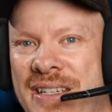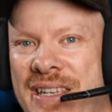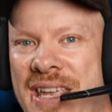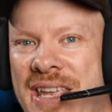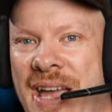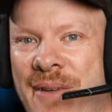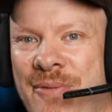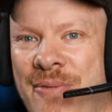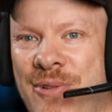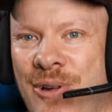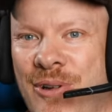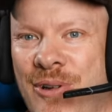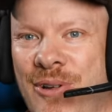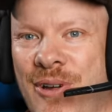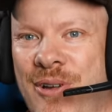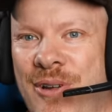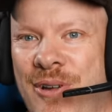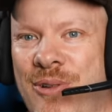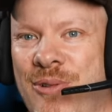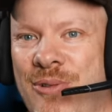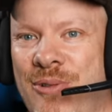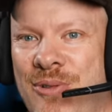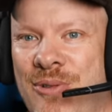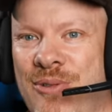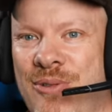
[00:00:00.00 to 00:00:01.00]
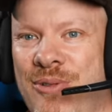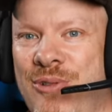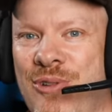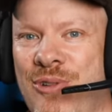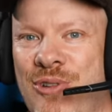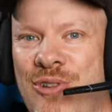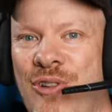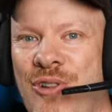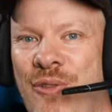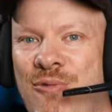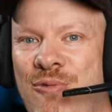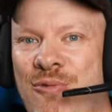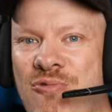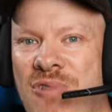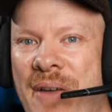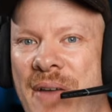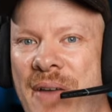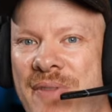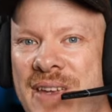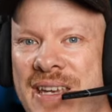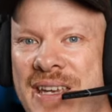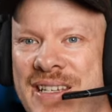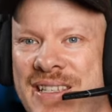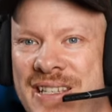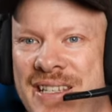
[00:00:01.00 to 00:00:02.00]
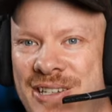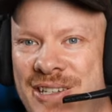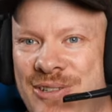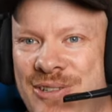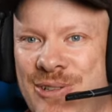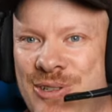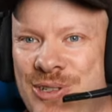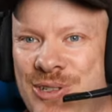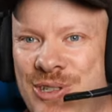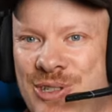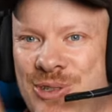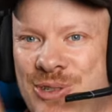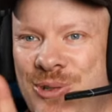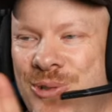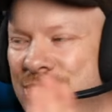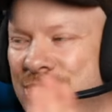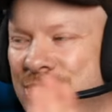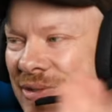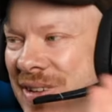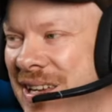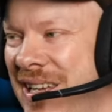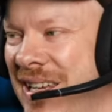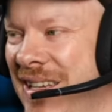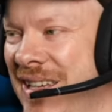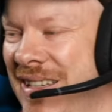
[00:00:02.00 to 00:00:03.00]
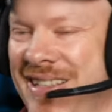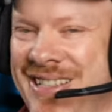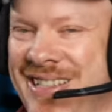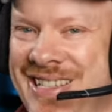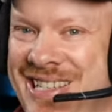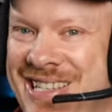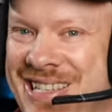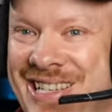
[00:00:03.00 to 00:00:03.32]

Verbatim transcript: you haven't got good good enough graphics? and It's just stuttering. It's